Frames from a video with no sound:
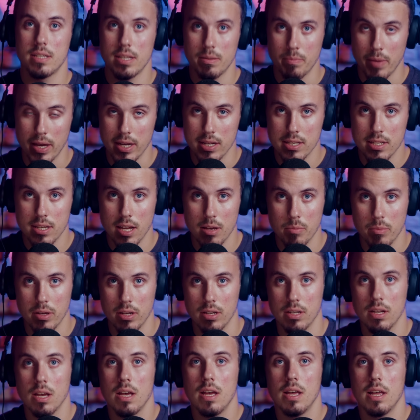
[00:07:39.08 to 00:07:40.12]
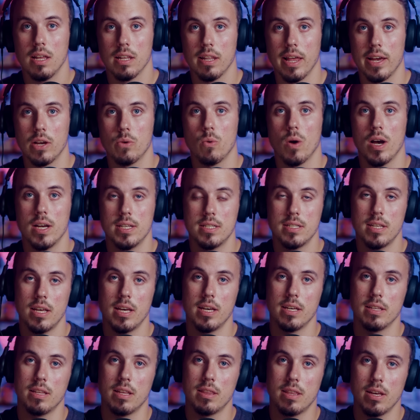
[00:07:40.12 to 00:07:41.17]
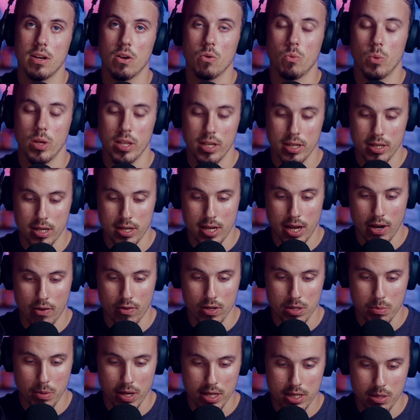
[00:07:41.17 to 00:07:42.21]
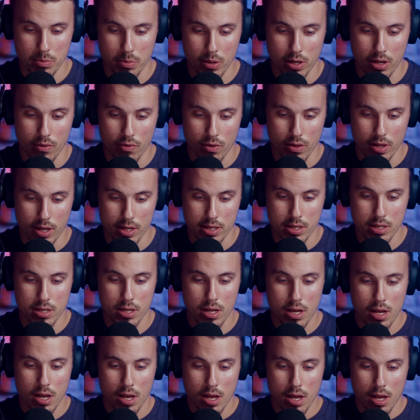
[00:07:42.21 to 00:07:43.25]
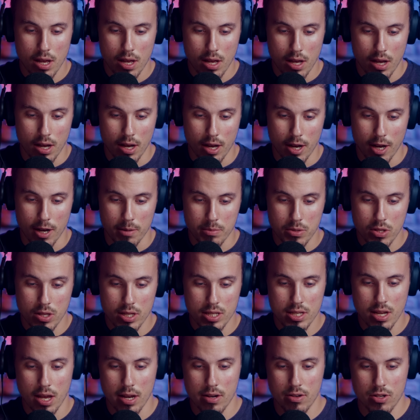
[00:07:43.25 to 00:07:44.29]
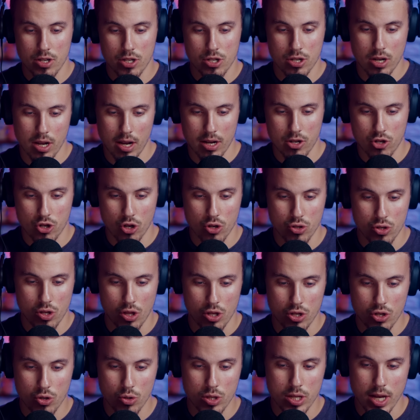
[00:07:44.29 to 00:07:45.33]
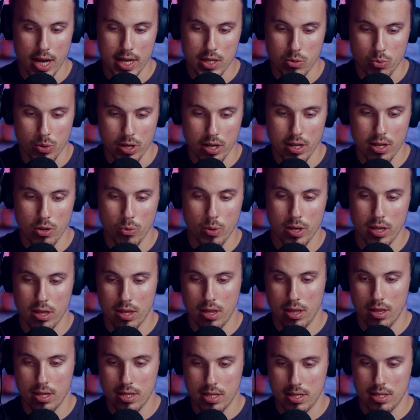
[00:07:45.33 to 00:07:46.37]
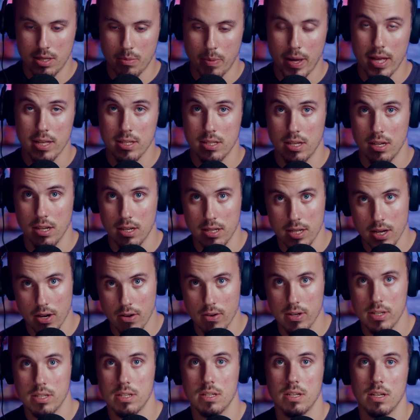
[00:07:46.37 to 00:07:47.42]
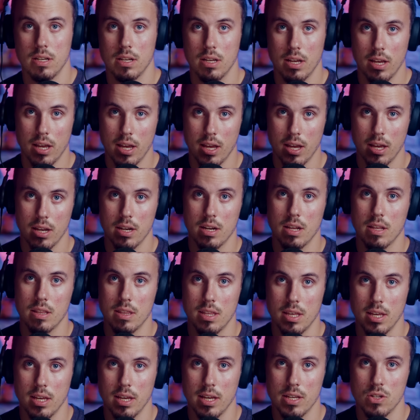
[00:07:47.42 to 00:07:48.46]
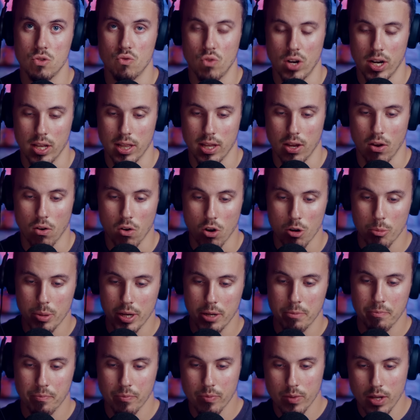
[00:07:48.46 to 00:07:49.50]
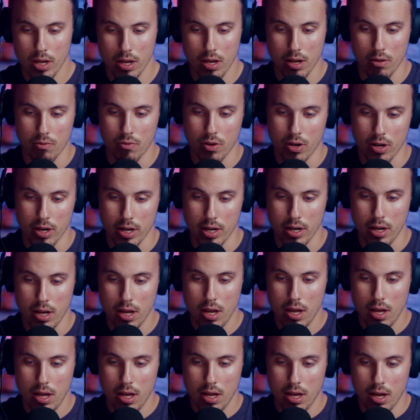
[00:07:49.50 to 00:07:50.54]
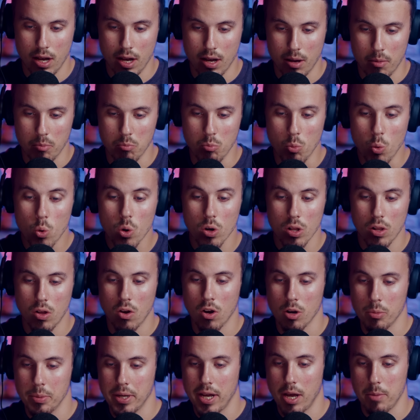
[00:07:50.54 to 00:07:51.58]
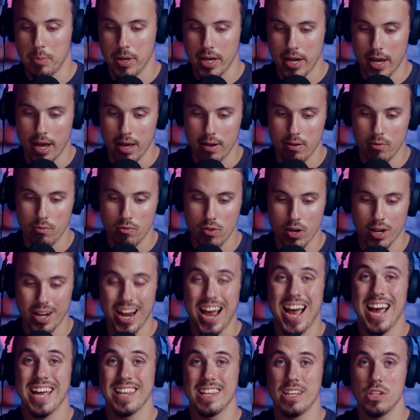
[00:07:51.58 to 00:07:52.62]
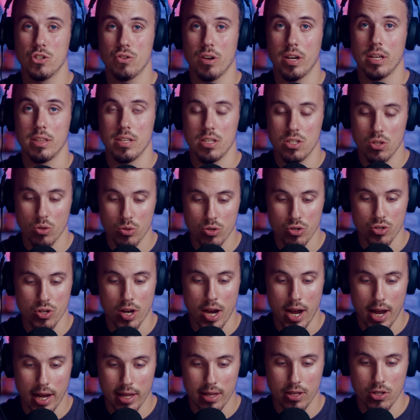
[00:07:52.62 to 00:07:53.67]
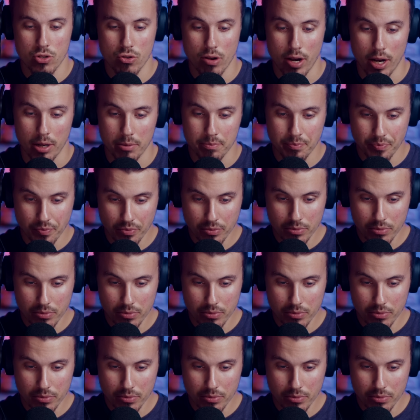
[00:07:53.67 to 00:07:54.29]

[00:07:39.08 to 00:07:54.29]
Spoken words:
made a statement likewise saying that they are willing to take responsibility for this. So this kind of shows you the two sides we're dealing with. This is the Palestinian terrorist and the Israeli army. A very moral army, I might add, and very highly trained. These soldiers are highly trained.